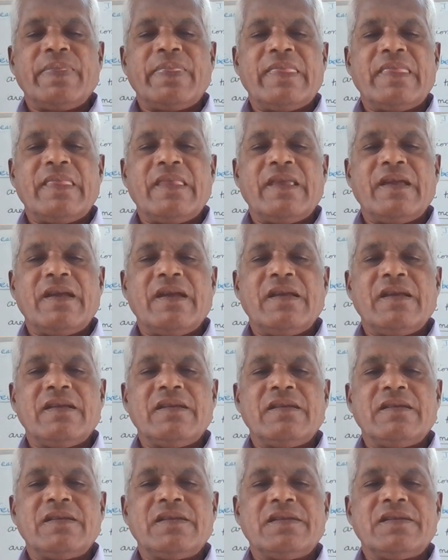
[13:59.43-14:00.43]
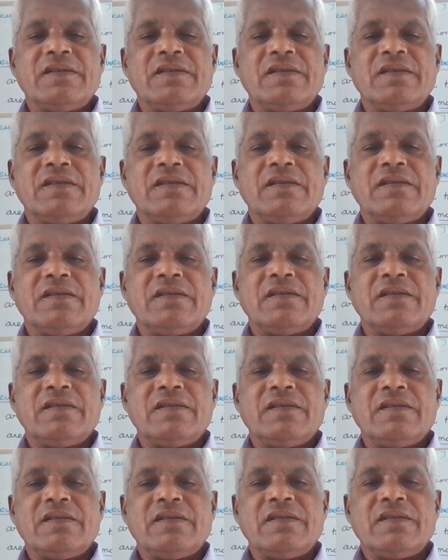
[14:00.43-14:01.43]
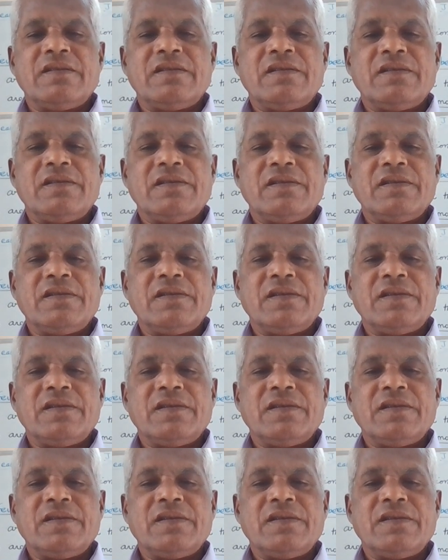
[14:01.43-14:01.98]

Nobody speaks.